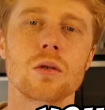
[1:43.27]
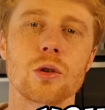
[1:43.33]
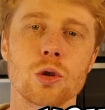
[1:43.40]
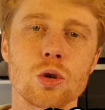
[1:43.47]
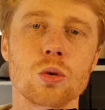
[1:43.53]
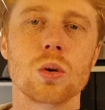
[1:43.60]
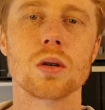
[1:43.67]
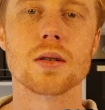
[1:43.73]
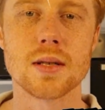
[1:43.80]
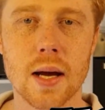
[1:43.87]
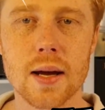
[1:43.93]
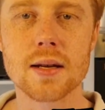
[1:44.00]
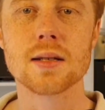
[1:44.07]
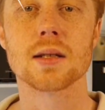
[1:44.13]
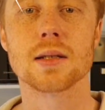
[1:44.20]
You will
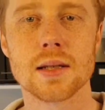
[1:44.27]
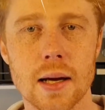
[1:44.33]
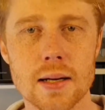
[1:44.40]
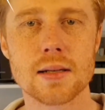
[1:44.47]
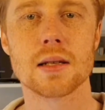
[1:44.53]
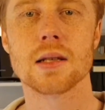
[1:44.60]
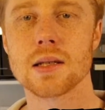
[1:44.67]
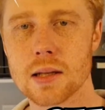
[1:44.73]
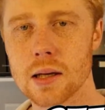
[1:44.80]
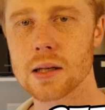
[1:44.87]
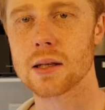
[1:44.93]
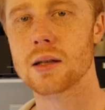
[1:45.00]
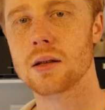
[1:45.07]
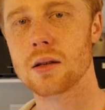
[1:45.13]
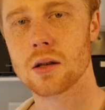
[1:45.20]
taste a tasty steak.
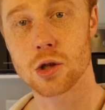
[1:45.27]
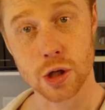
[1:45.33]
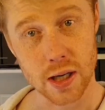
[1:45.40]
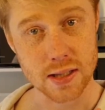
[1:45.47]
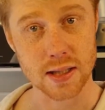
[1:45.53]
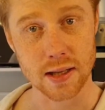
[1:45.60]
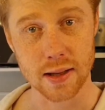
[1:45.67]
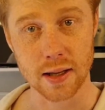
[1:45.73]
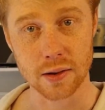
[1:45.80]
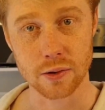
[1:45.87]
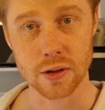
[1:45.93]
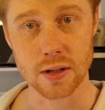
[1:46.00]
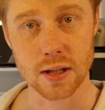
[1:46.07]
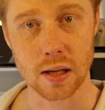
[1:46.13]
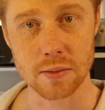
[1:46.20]
Try to say that
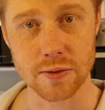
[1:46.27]
3 times